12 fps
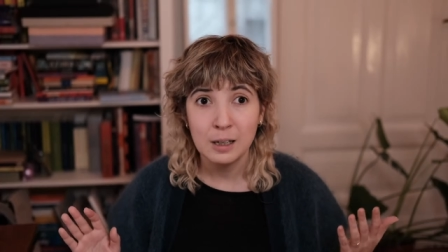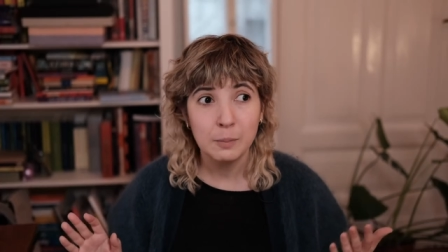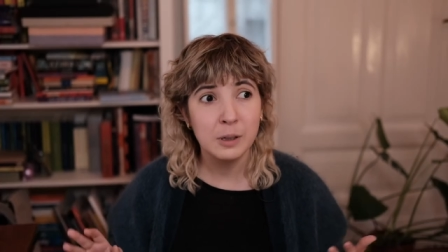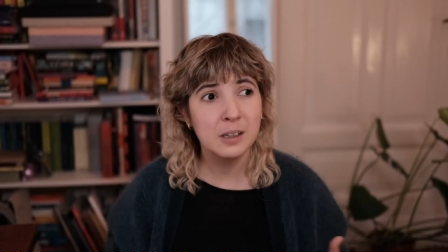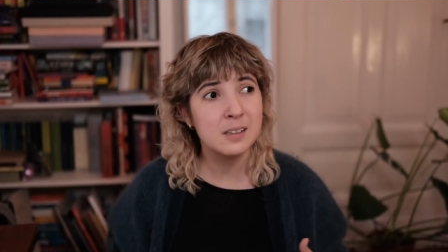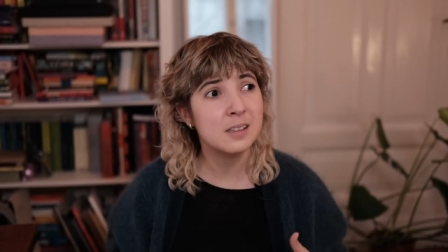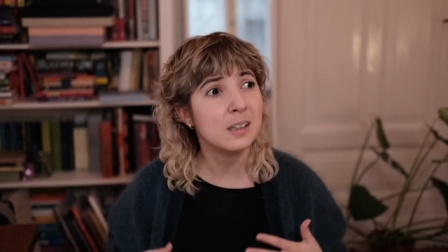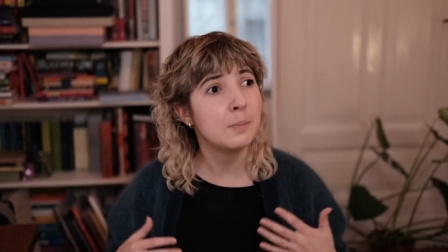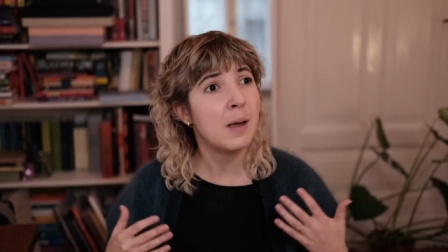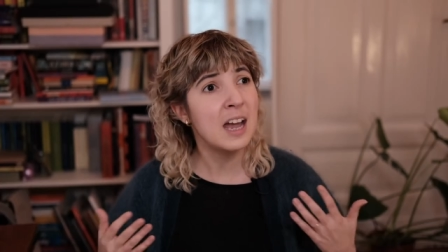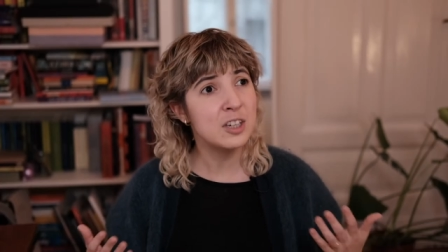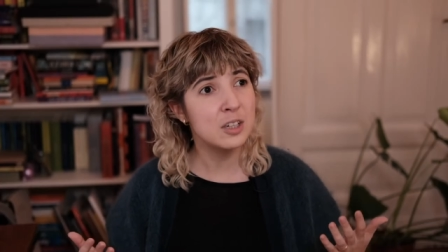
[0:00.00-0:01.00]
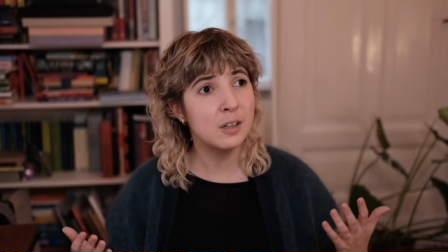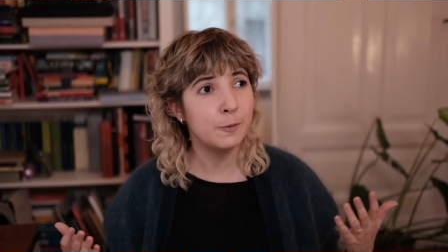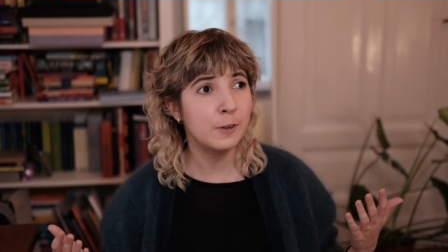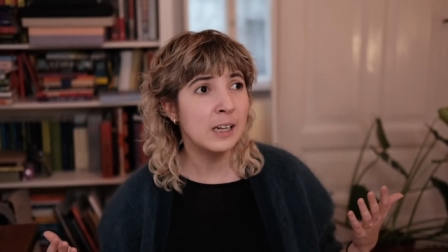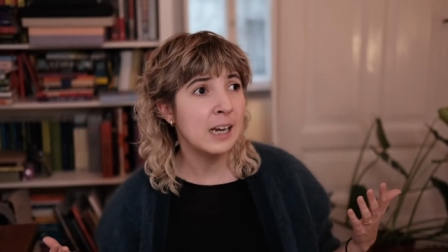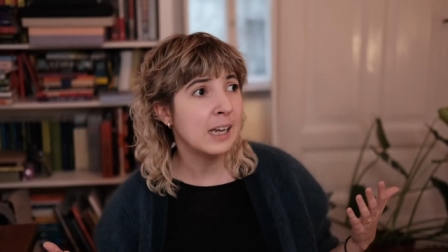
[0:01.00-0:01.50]
Because imagine the
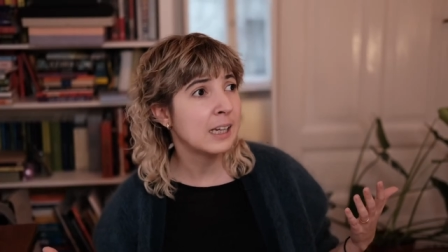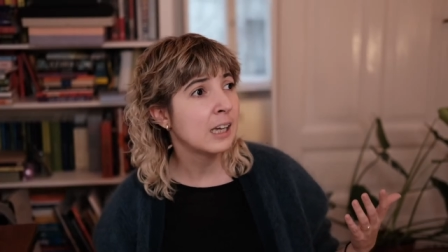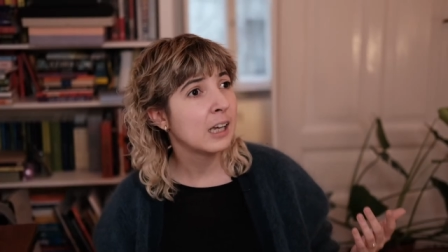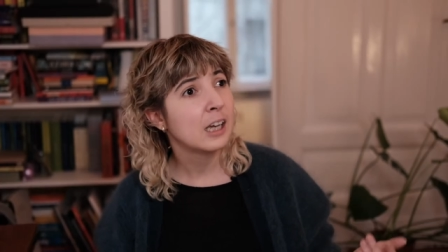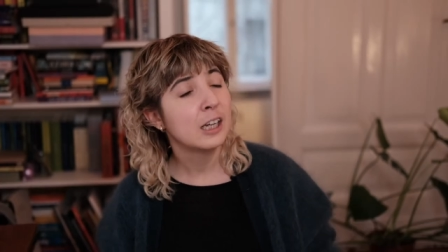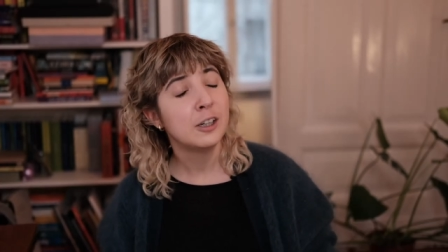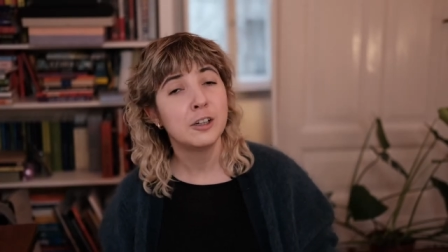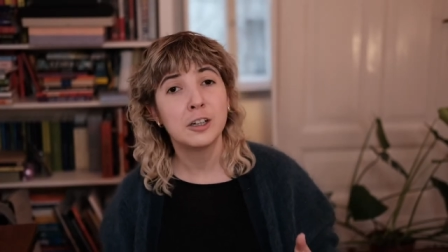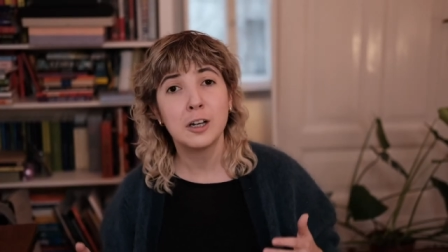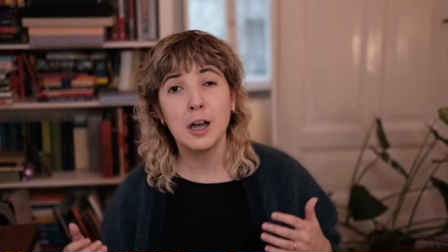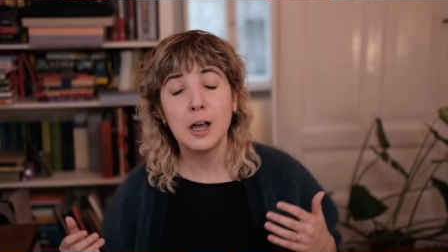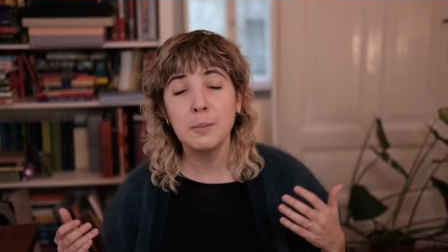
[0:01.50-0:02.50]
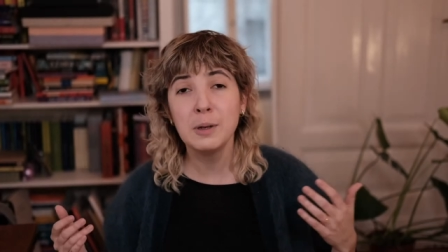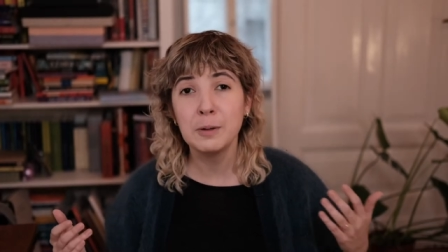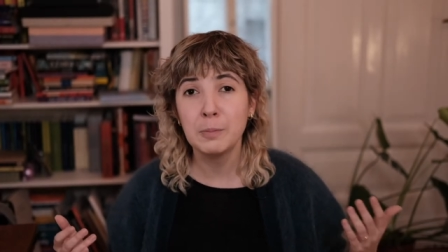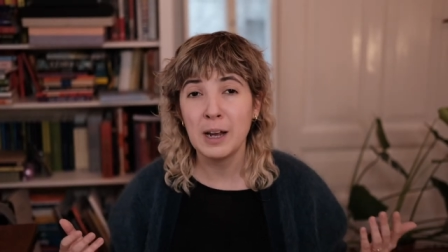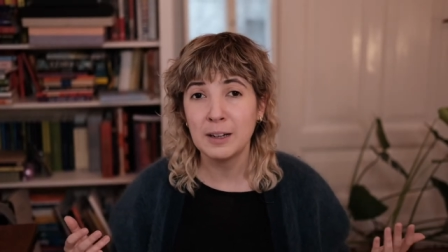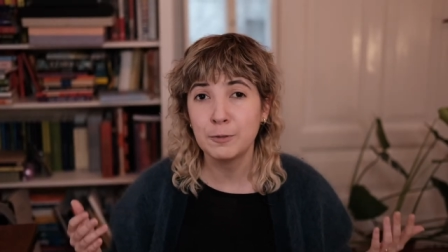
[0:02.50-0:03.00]
feeling, you're coming
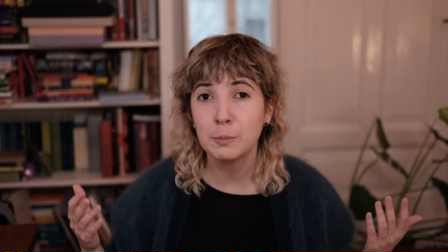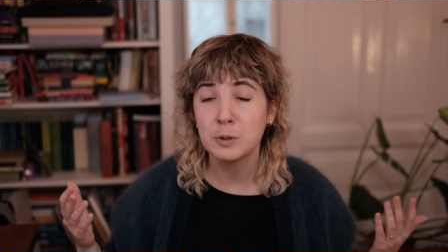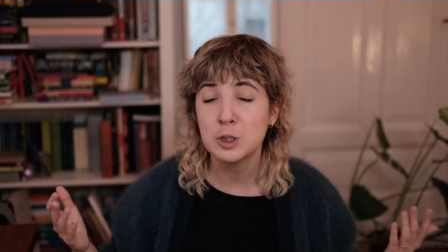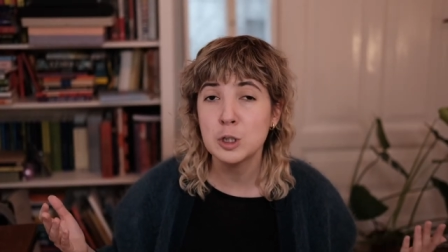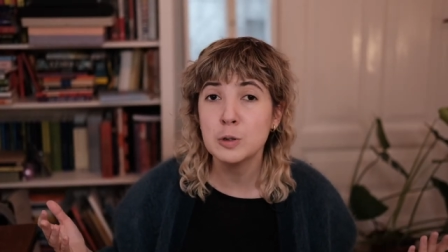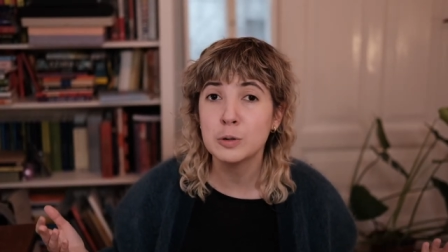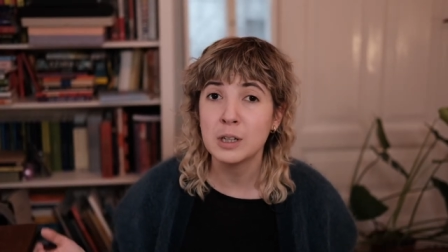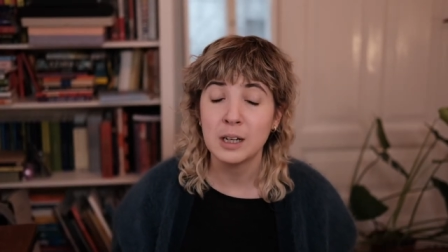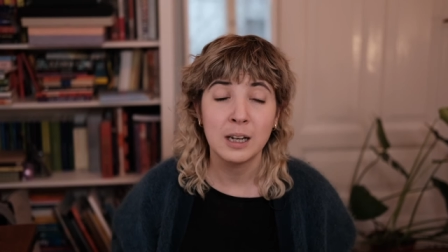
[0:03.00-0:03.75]
back from a shoot